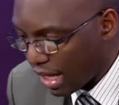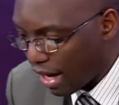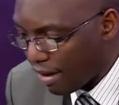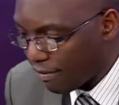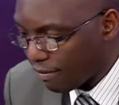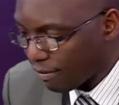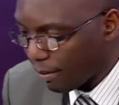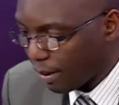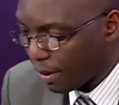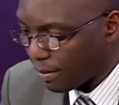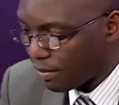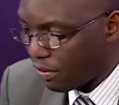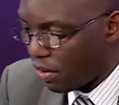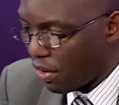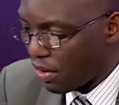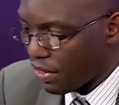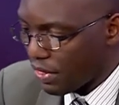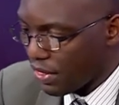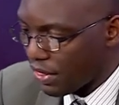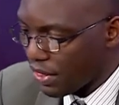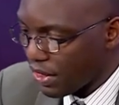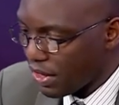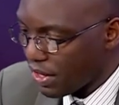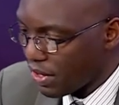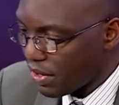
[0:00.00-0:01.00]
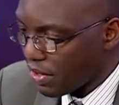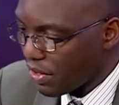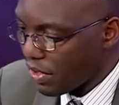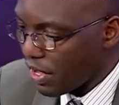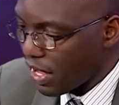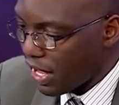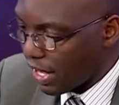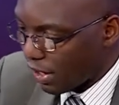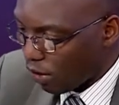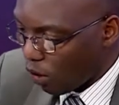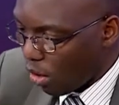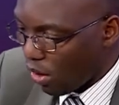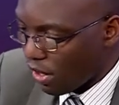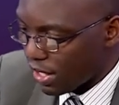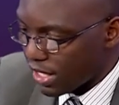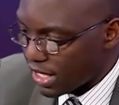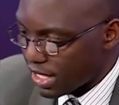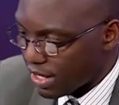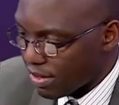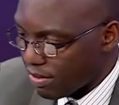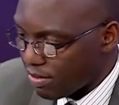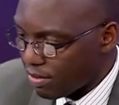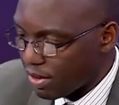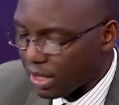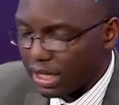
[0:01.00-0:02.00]
comes forth a rod.
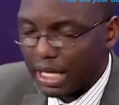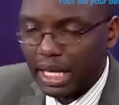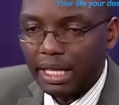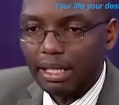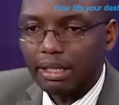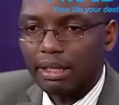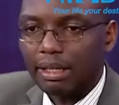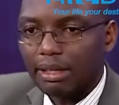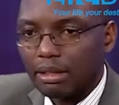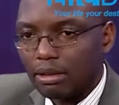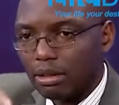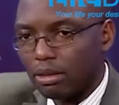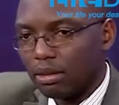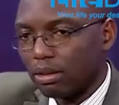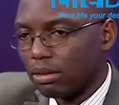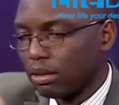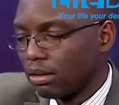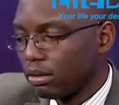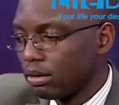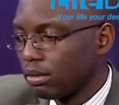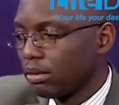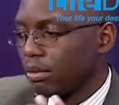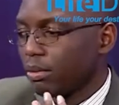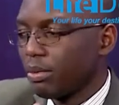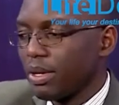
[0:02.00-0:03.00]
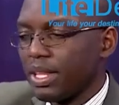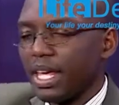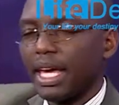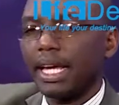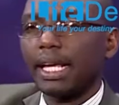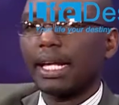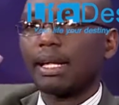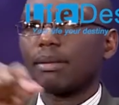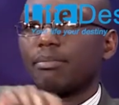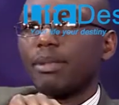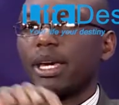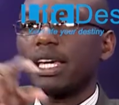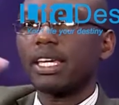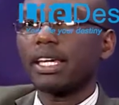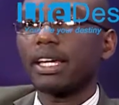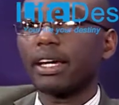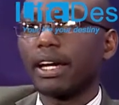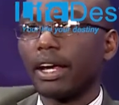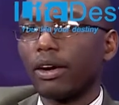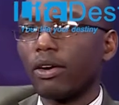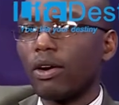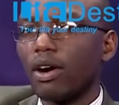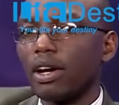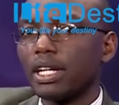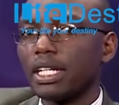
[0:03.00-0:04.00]
Okay? So whether he's making
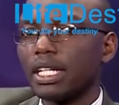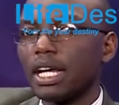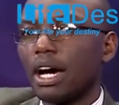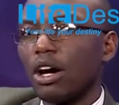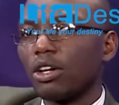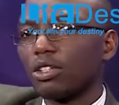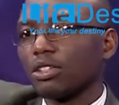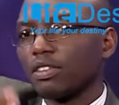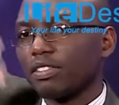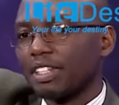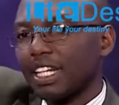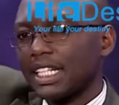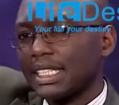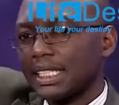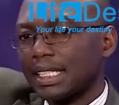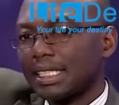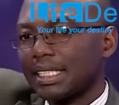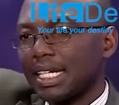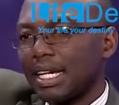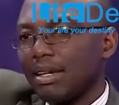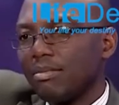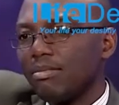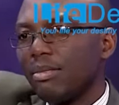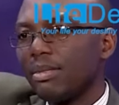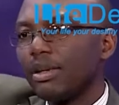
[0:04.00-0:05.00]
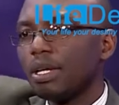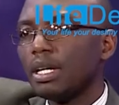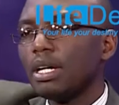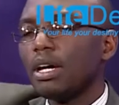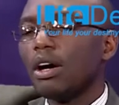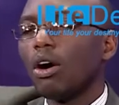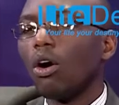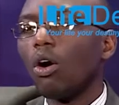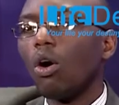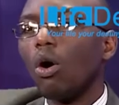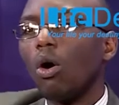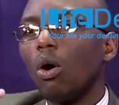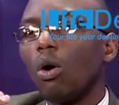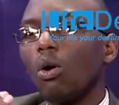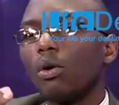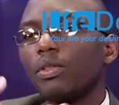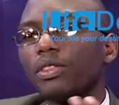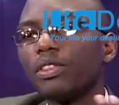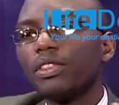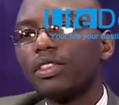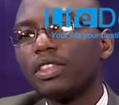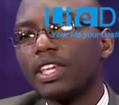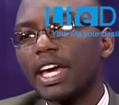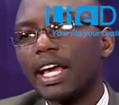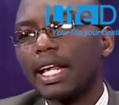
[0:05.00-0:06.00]
a rod out of that stem, or
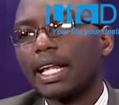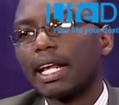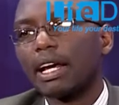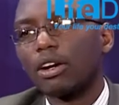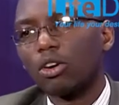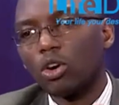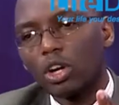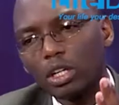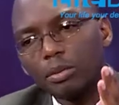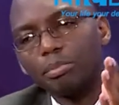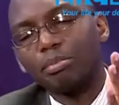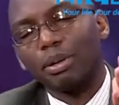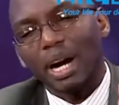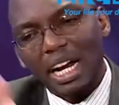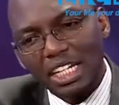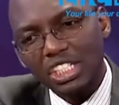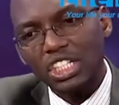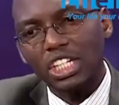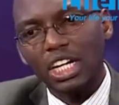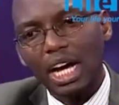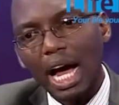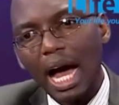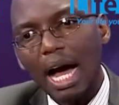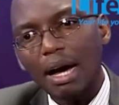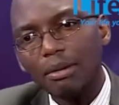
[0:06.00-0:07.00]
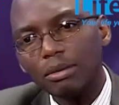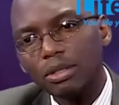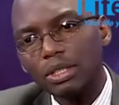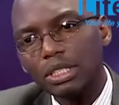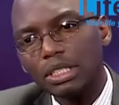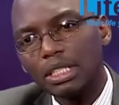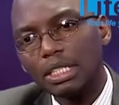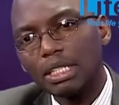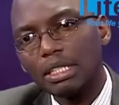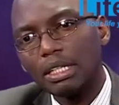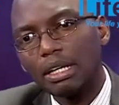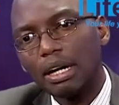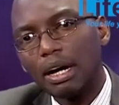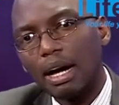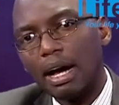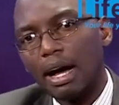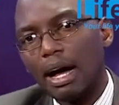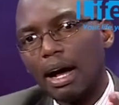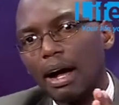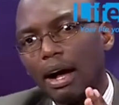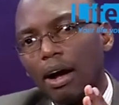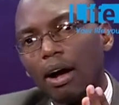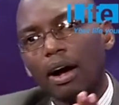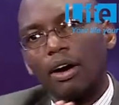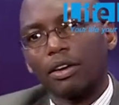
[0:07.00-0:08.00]
there's a rod branching out
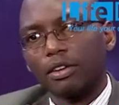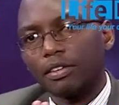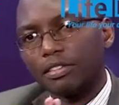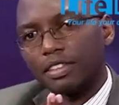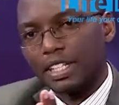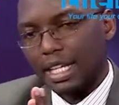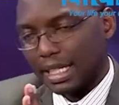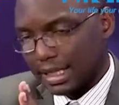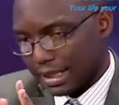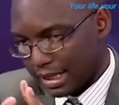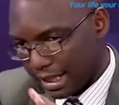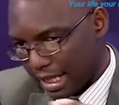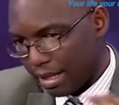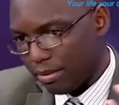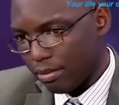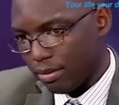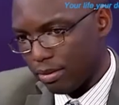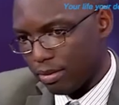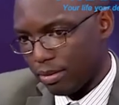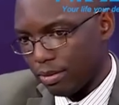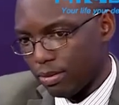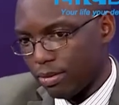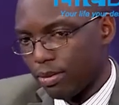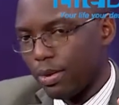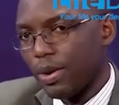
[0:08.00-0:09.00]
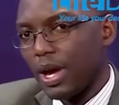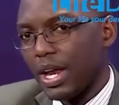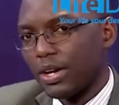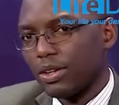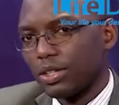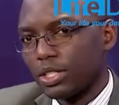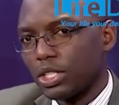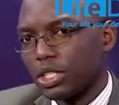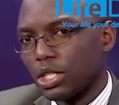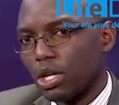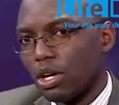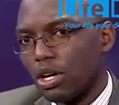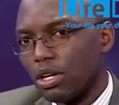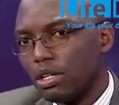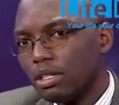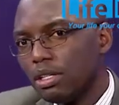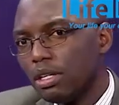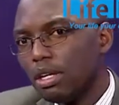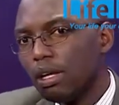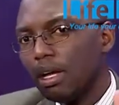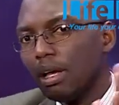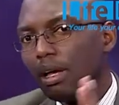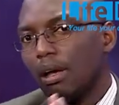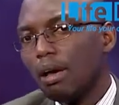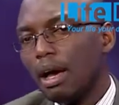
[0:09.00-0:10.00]
of that stem, we are not sure.
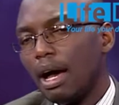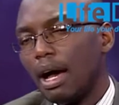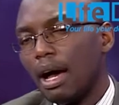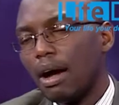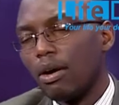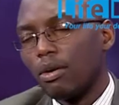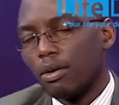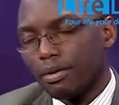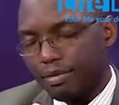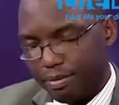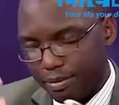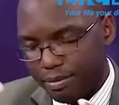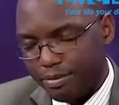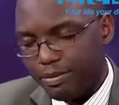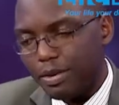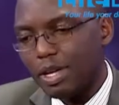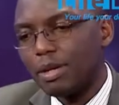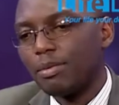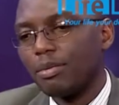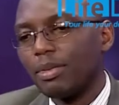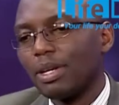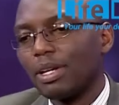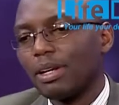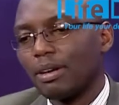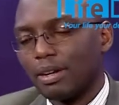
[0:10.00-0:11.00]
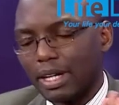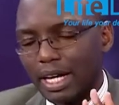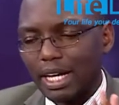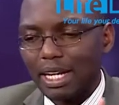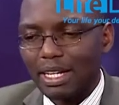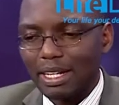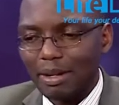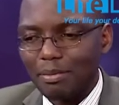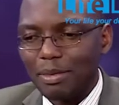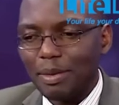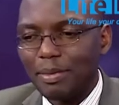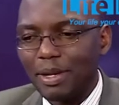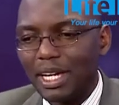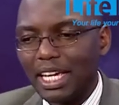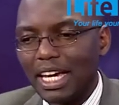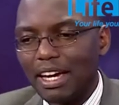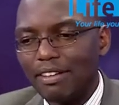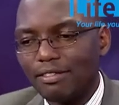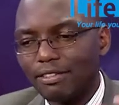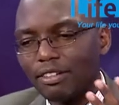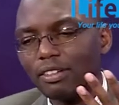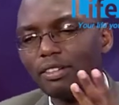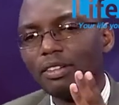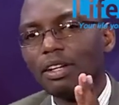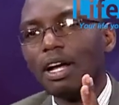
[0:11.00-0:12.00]
Okay, let me be
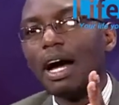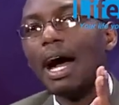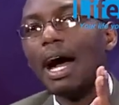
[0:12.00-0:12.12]
careful.